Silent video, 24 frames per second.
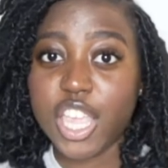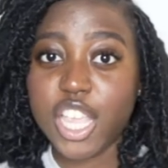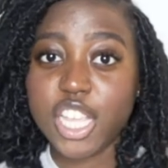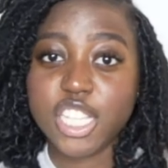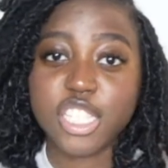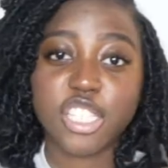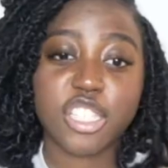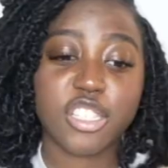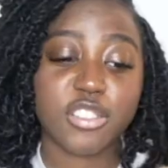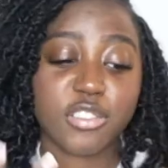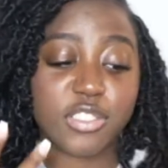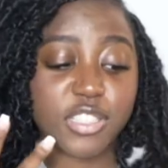
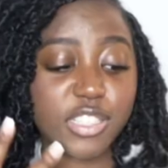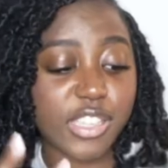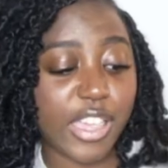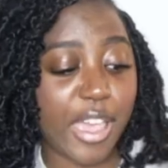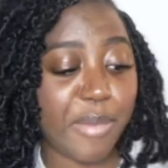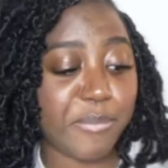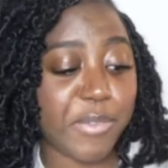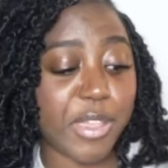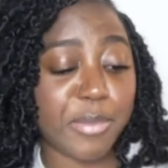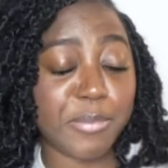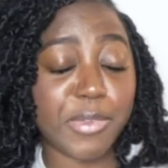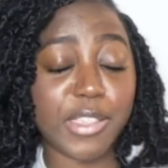she'll look
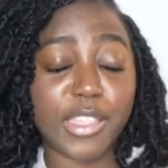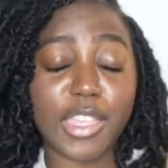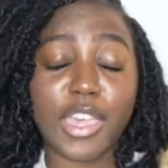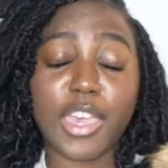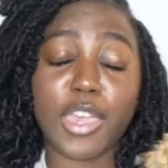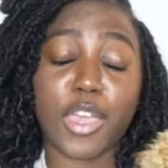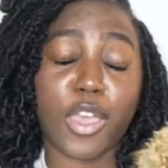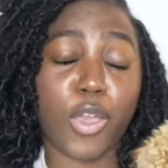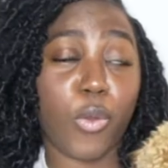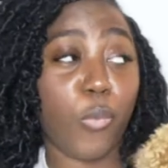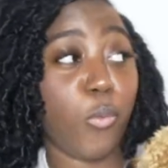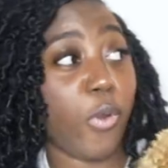at me and be
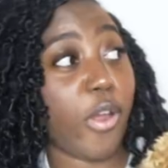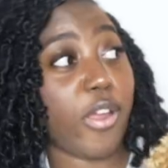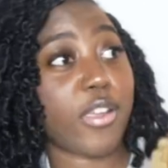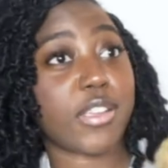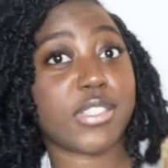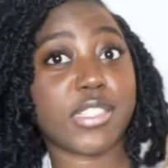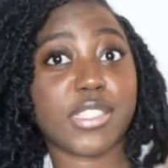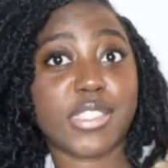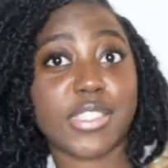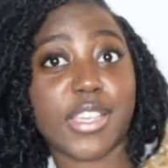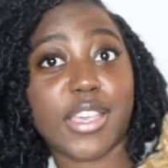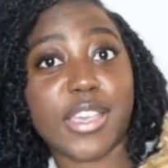like, where
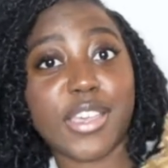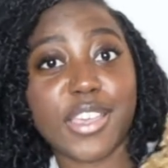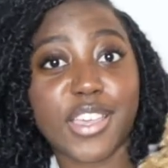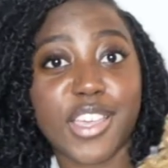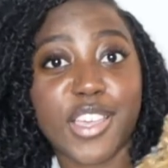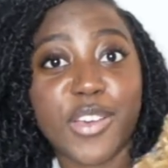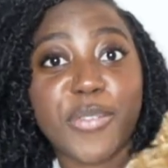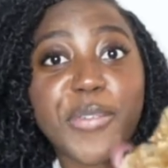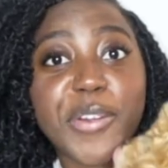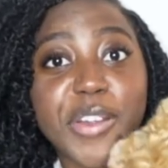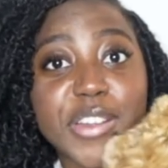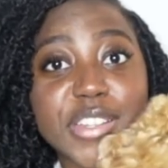is
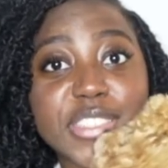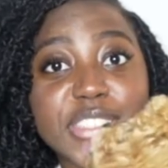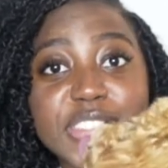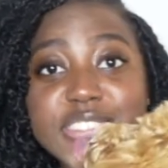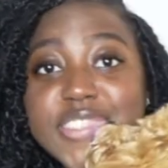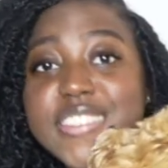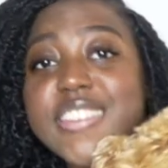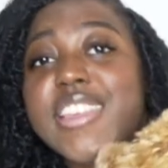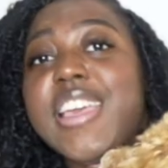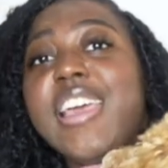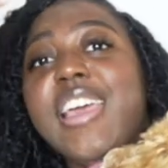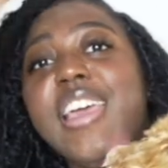
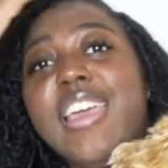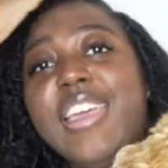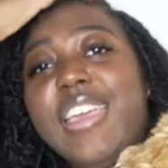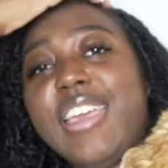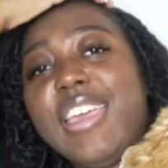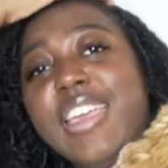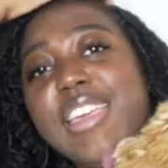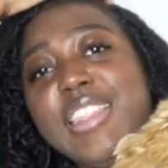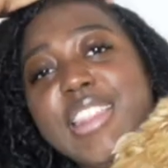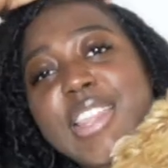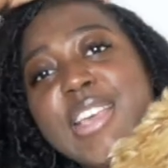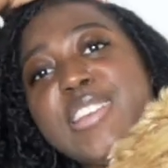it?
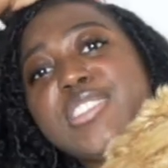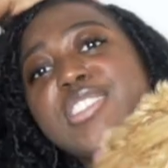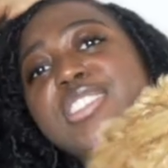And now